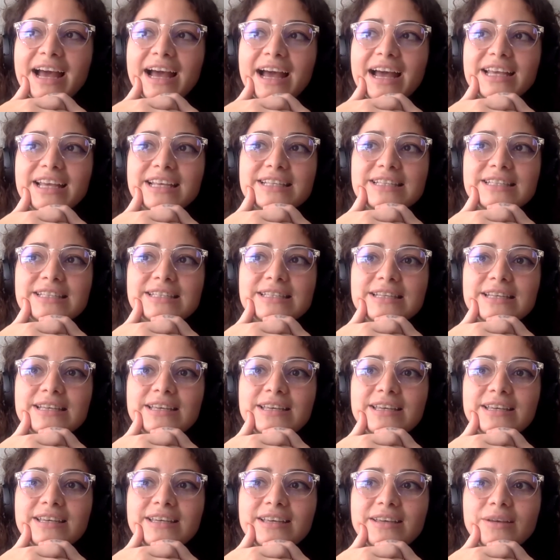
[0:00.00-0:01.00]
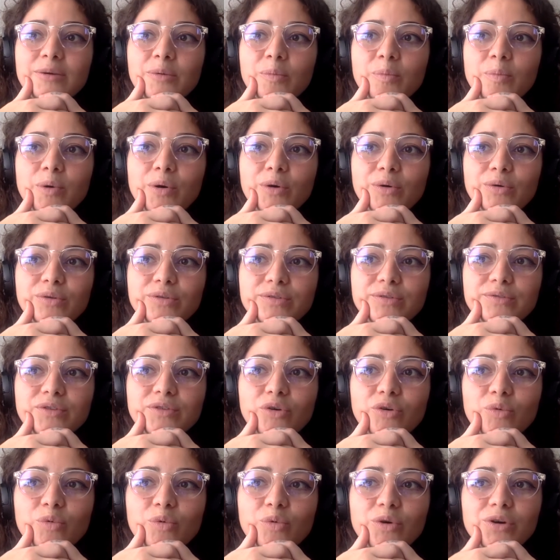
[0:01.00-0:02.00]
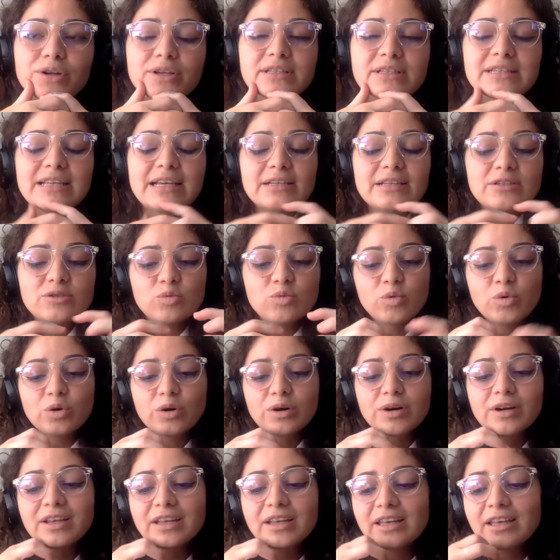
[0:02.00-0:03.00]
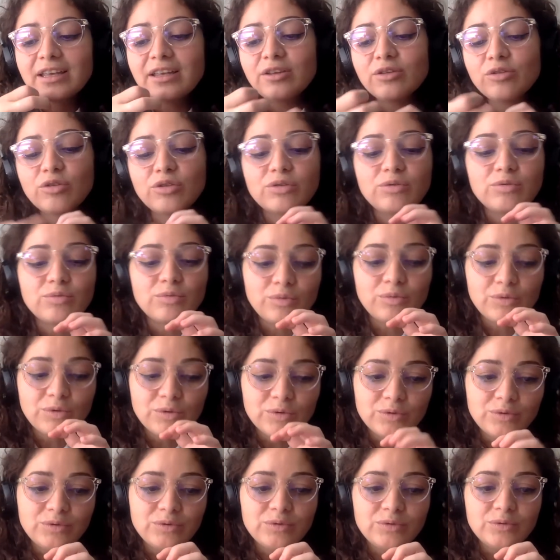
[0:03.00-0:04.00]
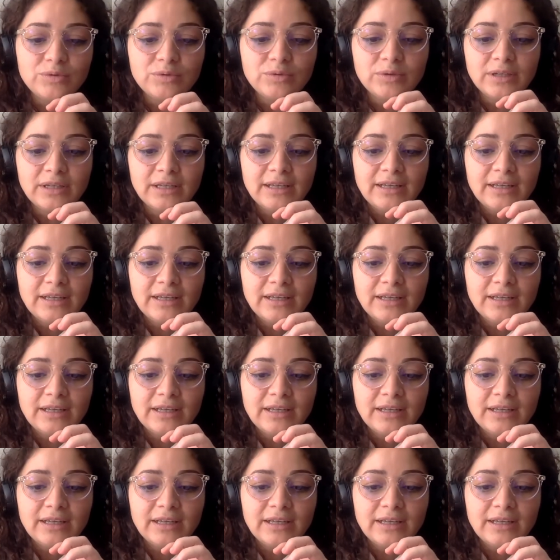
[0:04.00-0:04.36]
I see both of your works as working through